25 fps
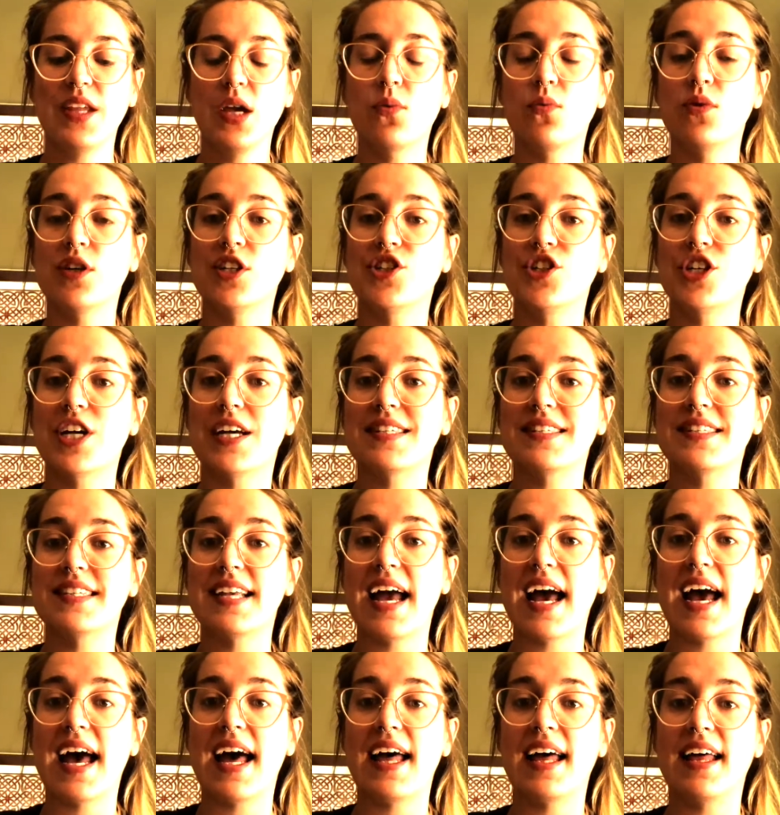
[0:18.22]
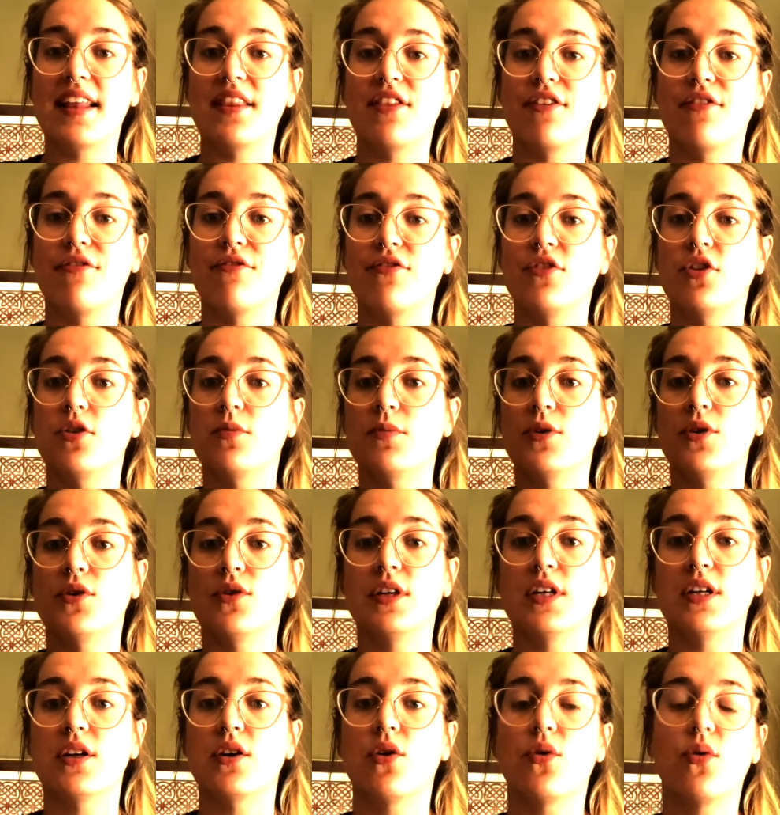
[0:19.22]
We just had the full moon
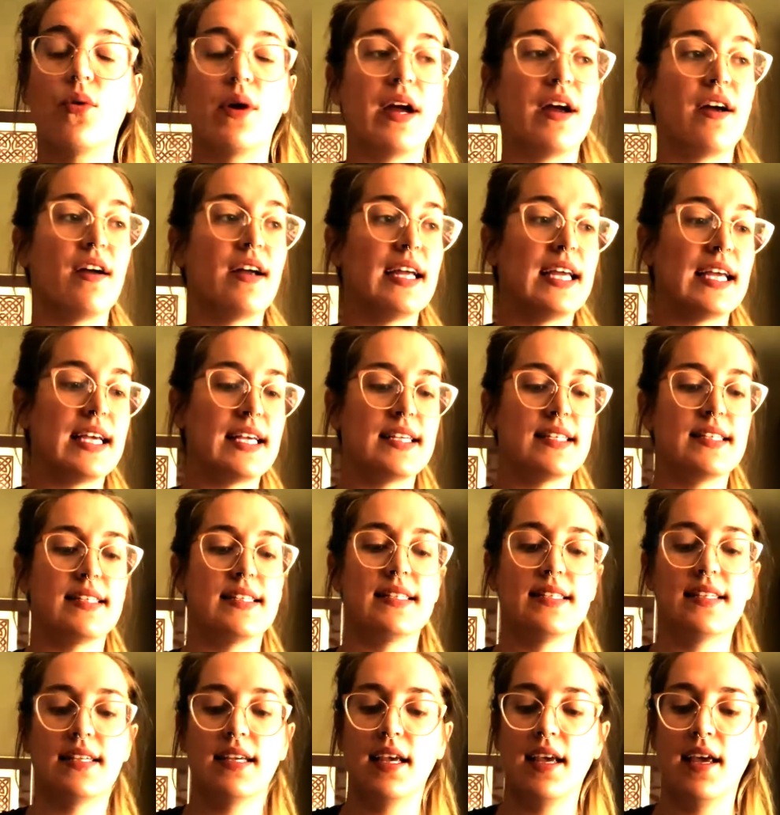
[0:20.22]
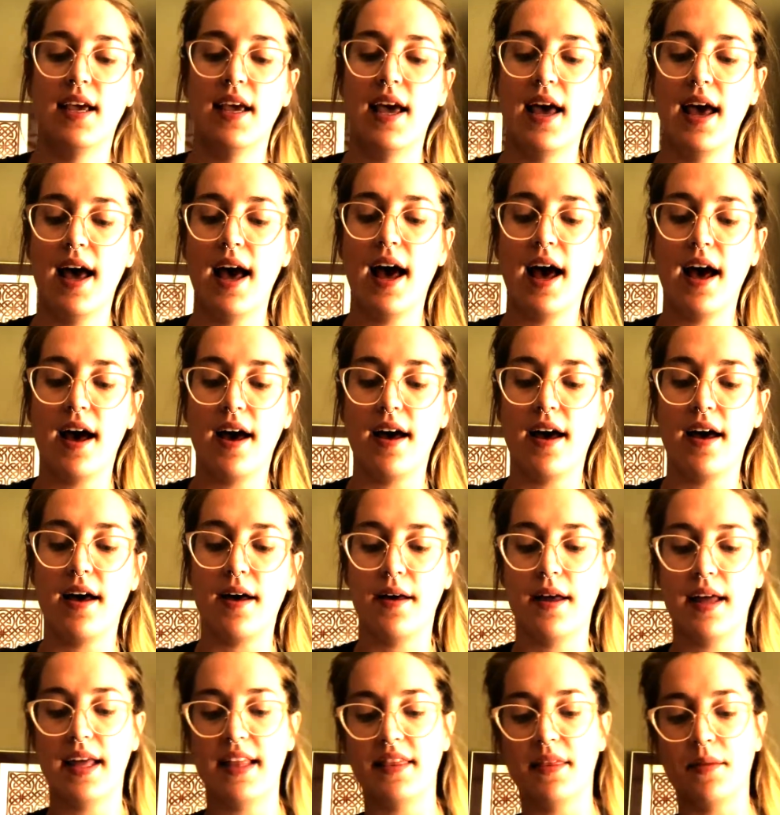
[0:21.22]
in Aquarius
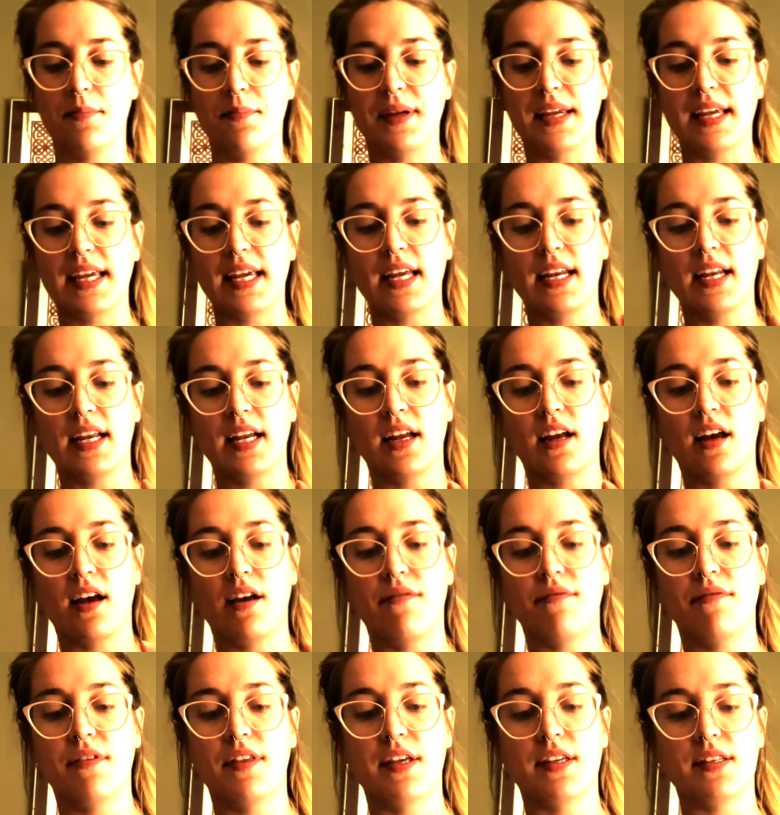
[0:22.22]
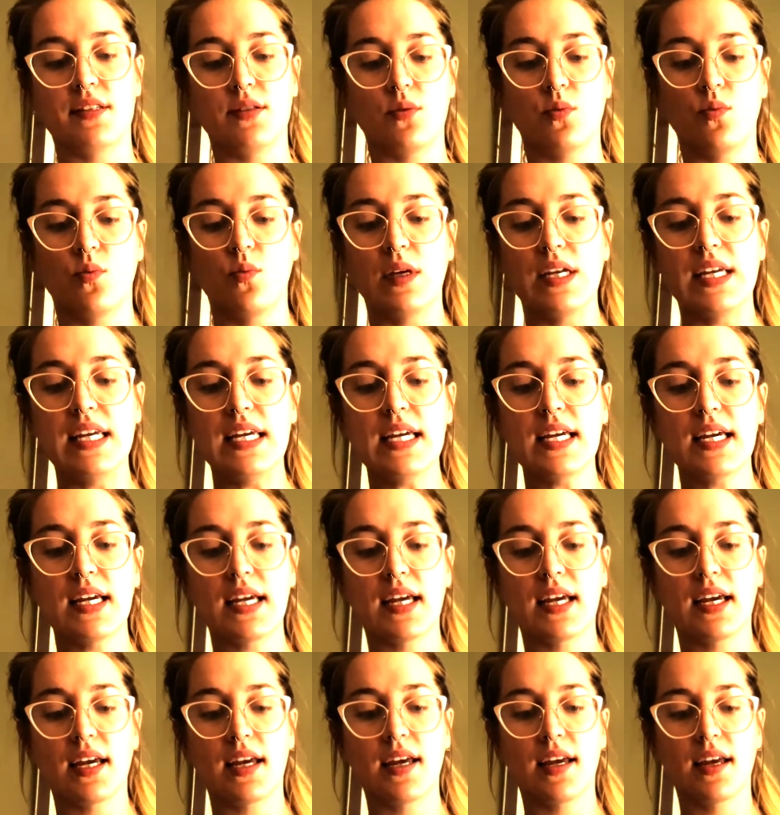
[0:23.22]
at the beginning of this week.
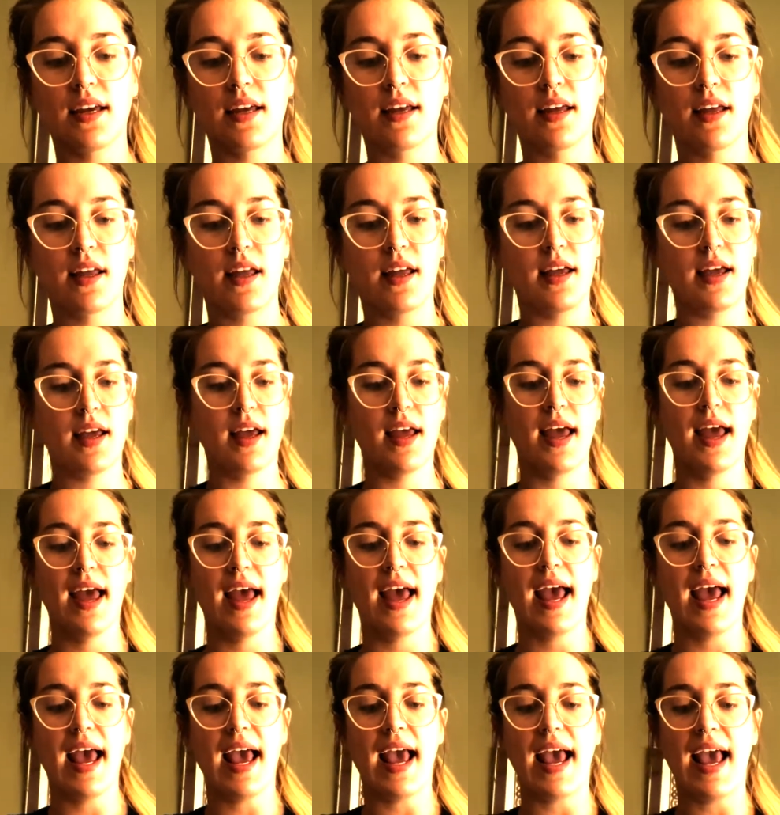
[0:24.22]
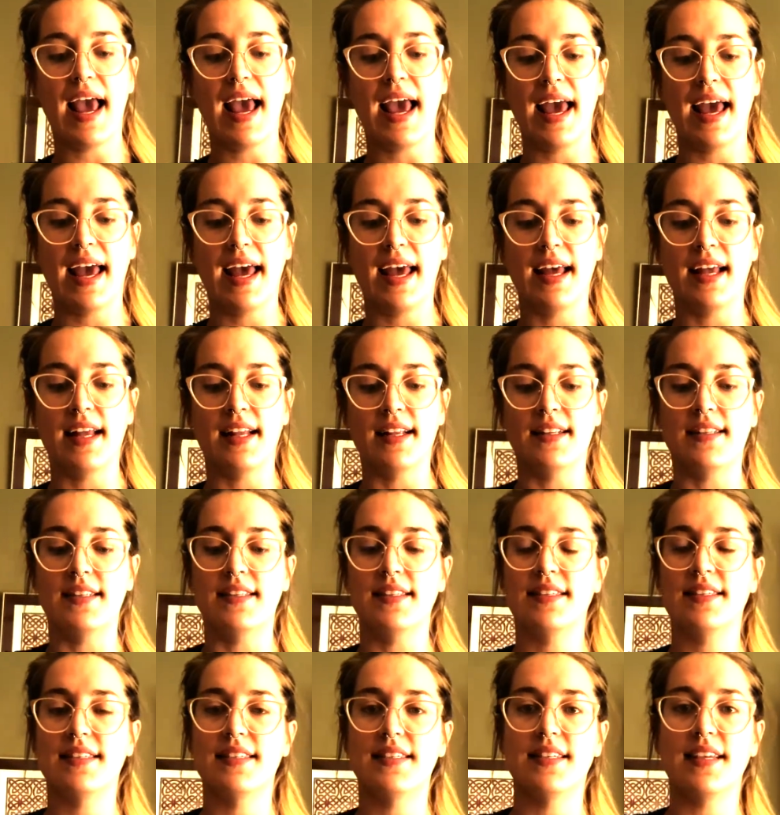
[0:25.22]

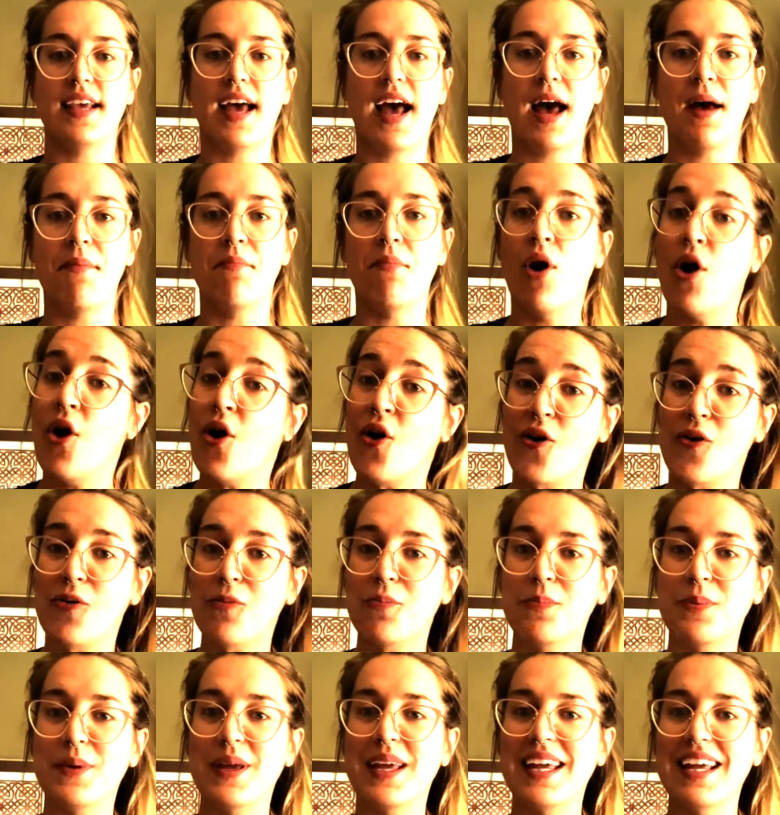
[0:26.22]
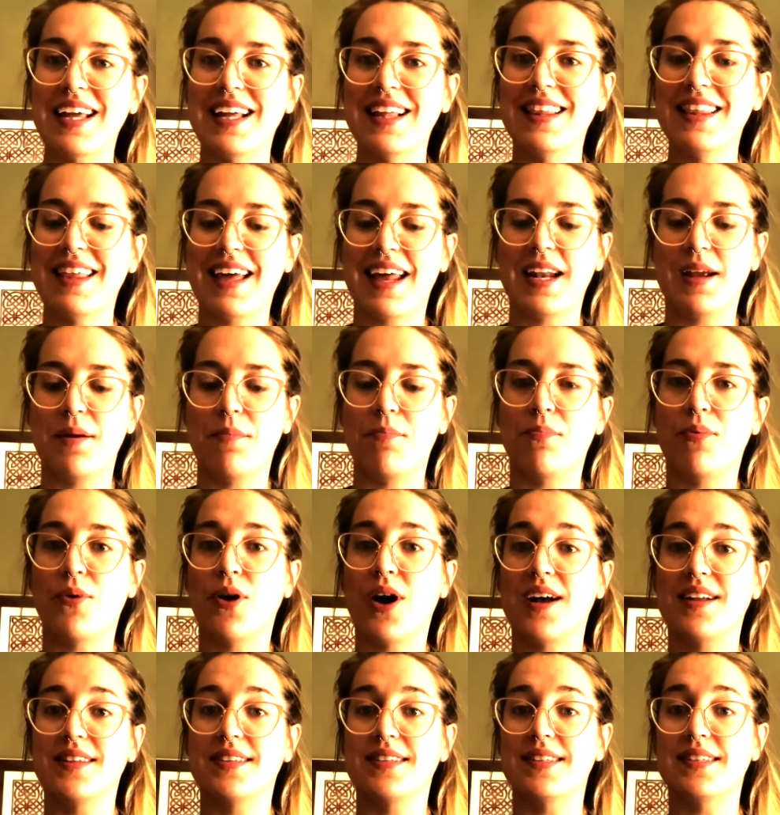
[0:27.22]
And I'm hoping that it
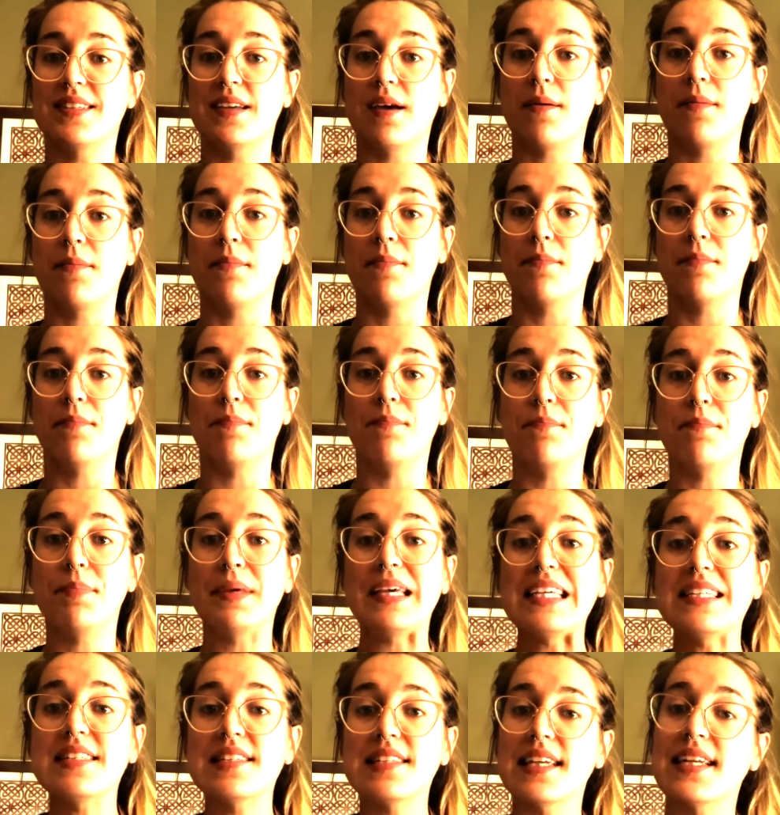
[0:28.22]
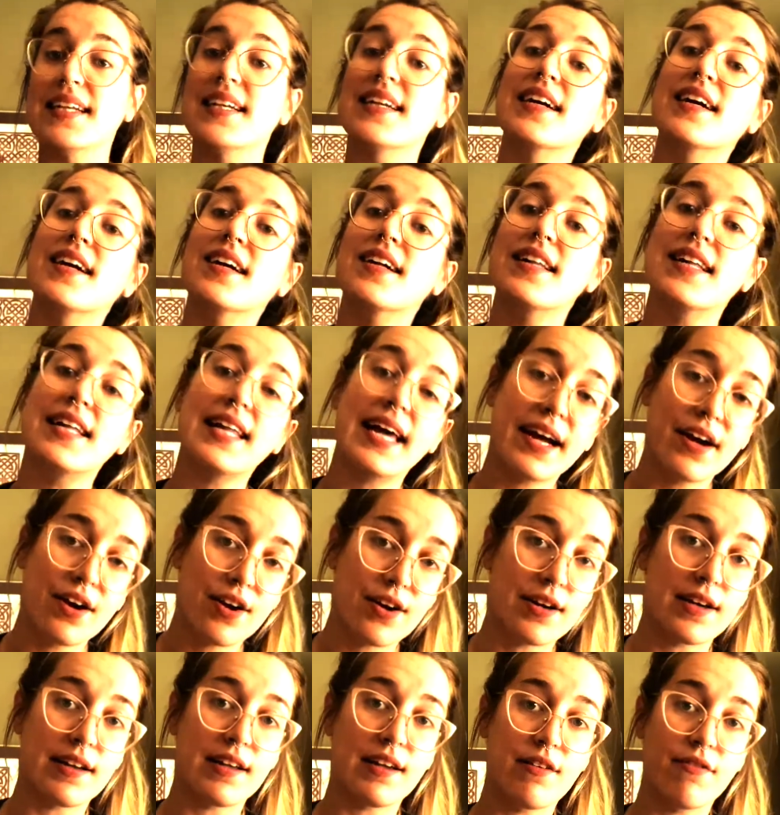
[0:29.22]
brought some peace and
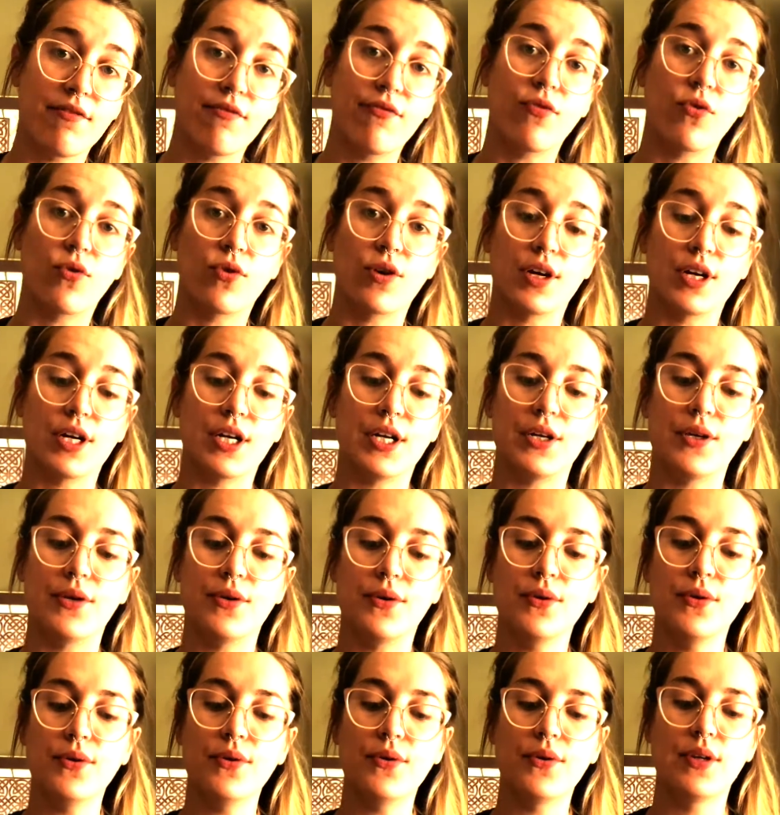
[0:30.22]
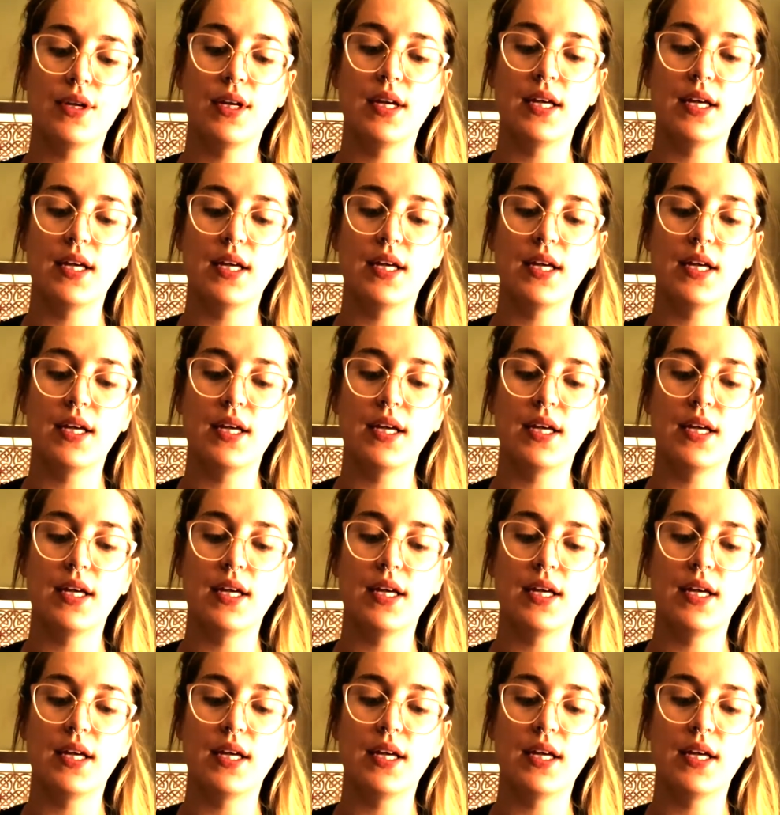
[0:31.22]
clarity for you.